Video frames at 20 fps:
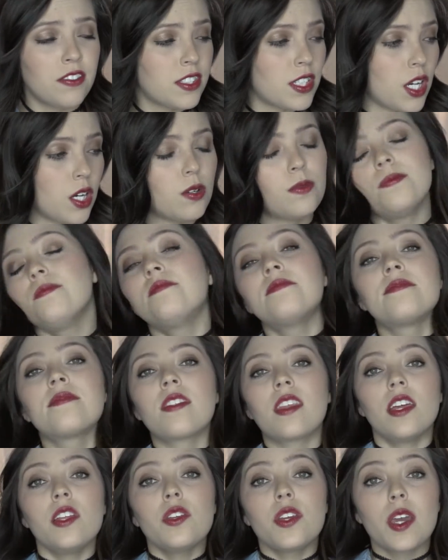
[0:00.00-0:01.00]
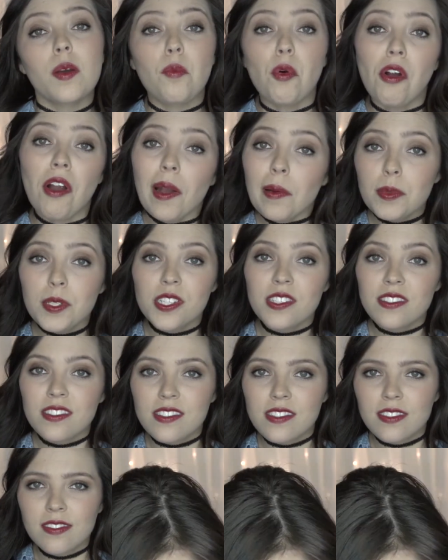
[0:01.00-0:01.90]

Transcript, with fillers: So, then you get more options.